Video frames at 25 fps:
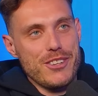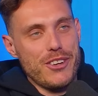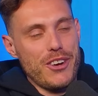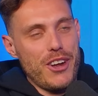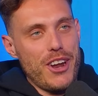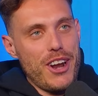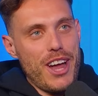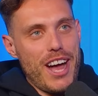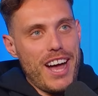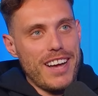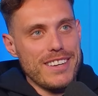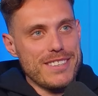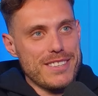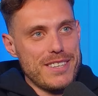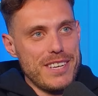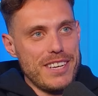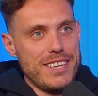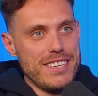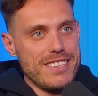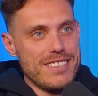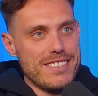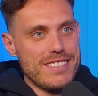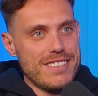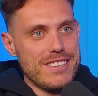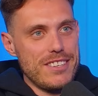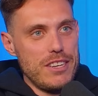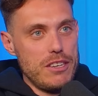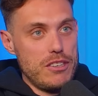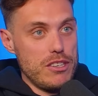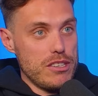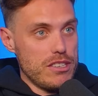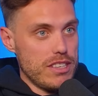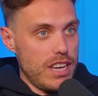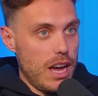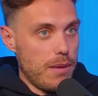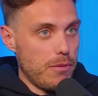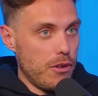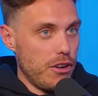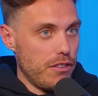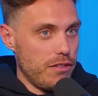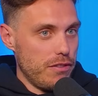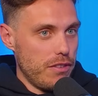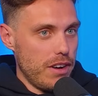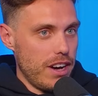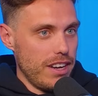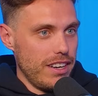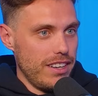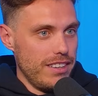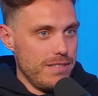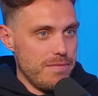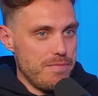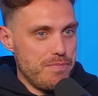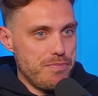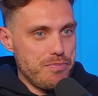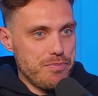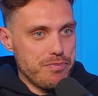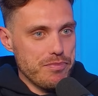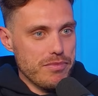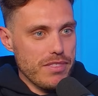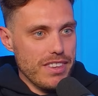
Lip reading: thought I'd ask you because you just come off one and.